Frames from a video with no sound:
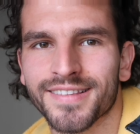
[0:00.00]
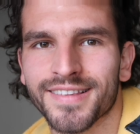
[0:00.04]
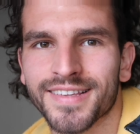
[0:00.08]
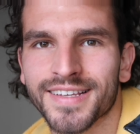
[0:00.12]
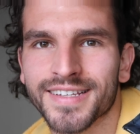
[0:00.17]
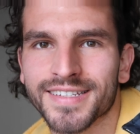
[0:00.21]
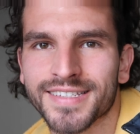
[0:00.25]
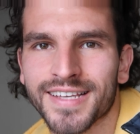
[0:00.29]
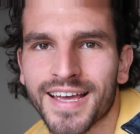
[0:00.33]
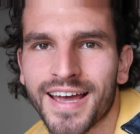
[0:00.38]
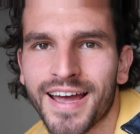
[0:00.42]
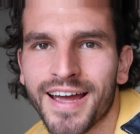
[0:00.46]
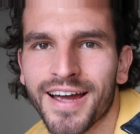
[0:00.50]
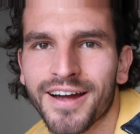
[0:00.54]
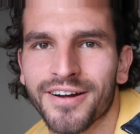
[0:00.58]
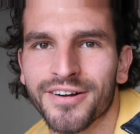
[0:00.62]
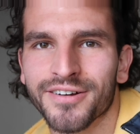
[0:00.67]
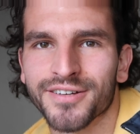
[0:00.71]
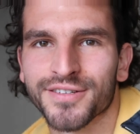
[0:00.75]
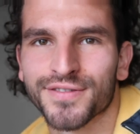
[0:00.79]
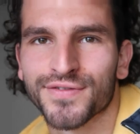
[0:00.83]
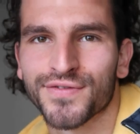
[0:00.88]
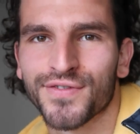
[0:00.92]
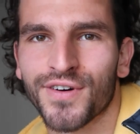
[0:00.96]
This
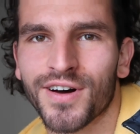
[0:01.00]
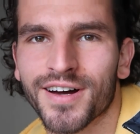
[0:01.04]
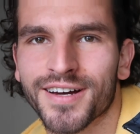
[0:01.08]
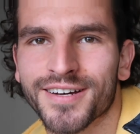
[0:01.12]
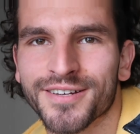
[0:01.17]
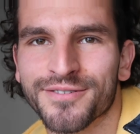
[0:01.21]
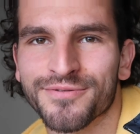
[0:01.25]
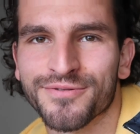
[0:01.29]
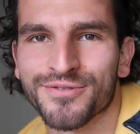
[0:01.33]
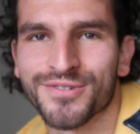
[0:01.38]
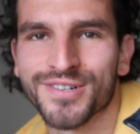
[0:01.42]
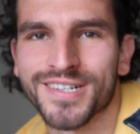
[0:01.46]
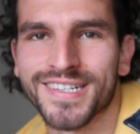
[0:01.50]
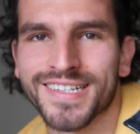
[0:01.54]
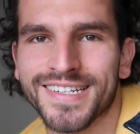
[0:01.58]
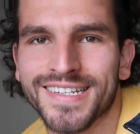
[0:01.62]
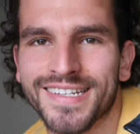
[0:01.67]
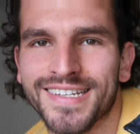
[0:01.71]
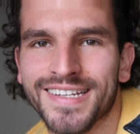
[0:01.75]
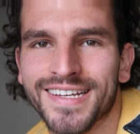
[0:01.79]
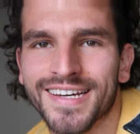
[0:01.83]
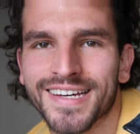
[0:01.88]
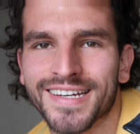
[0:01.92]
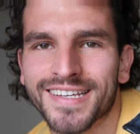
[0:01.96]
hair is fucking
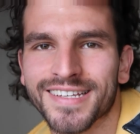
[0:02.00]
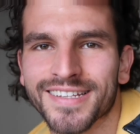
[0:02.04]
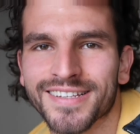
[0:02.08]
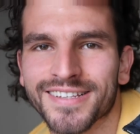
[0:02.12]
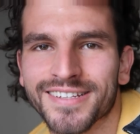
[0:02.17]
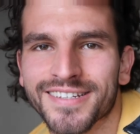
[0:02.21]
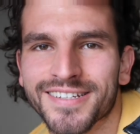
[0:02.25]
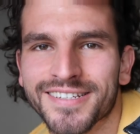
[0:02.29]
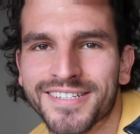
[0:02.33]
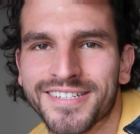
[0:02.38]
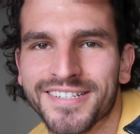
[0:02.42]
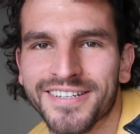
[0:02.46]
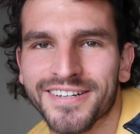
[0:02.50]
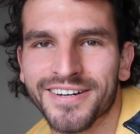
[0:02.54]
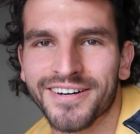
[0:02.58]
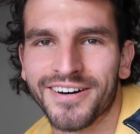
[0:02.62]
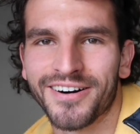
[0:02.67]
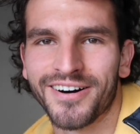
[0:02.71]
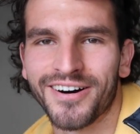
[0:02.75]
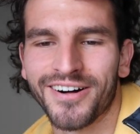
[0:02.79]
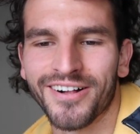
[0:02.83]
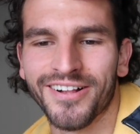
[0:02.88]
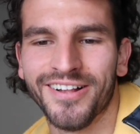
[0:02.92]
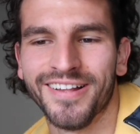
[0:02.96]
ridiculous,
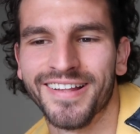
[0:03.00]
y'all.